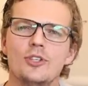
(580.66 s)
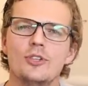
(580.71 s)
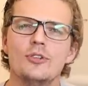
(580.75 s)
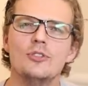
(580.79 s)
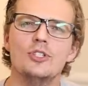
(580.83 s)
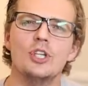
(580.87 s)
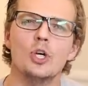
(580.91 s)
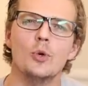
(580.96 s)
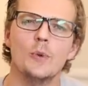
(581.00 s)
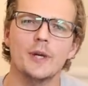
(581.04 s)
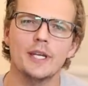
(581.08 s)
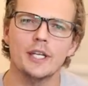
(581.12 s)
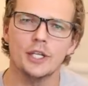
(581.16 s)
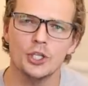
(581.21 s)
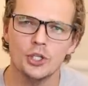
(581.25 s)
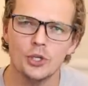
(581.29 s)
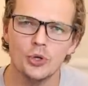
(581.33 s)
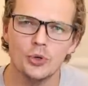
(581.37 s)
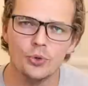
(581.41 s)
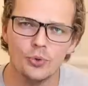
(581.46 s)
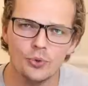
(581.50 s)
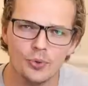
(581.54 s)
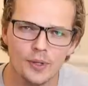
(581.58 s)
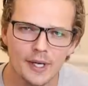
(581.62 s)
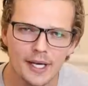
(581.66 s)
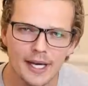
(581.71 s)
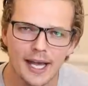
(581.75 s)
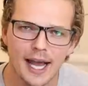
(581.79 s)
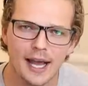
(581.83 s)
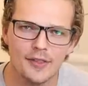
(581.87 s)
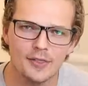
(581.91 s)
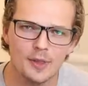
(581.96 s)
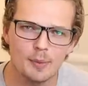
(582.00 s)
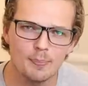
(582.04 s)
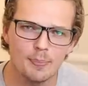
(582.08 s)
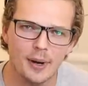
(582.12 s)
doing you
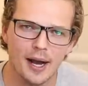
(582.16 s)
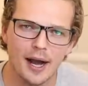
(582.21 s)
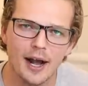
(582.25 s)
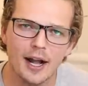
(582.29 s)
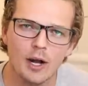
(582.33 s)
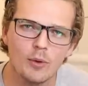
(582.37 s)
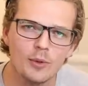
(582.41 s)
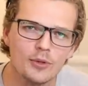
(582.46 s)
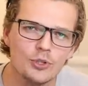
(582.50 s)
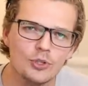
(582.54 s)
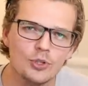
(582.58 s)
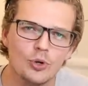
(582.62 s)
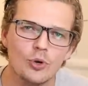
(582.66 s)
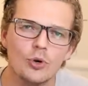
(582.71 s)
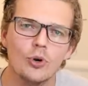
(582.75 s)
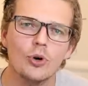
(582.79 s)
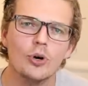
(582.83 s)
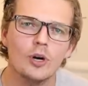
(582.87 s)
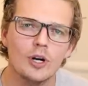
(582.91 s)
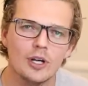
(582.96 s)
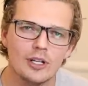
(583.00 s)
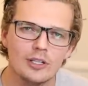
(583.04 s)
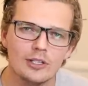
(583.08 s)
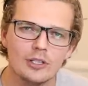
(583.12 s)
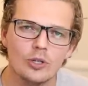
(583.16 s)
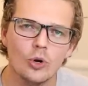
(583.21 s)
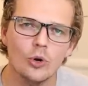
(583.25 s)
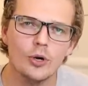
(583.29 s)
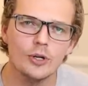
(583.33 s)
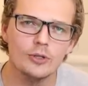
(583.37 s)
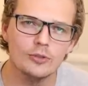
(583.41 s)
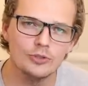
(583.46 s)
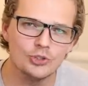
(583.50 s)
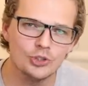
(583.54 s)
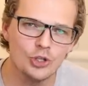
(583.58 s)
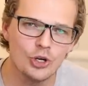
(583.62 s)
at the park with your
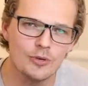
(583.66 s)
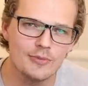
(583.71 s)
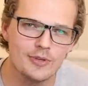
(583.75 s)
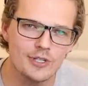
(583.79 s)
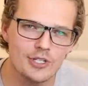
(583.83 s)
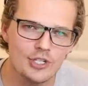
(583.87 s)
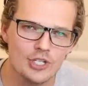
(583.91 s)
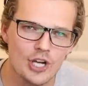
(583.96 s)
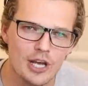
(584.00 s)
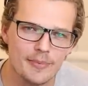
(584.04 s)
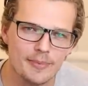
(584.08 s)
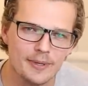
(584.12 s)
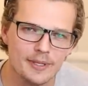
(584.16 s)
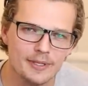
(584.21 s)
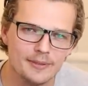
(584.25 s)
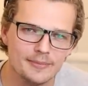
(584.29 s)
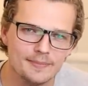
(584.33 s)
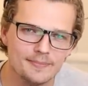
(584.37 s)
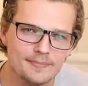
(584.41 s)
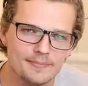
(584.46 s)
loyal German Shepherd.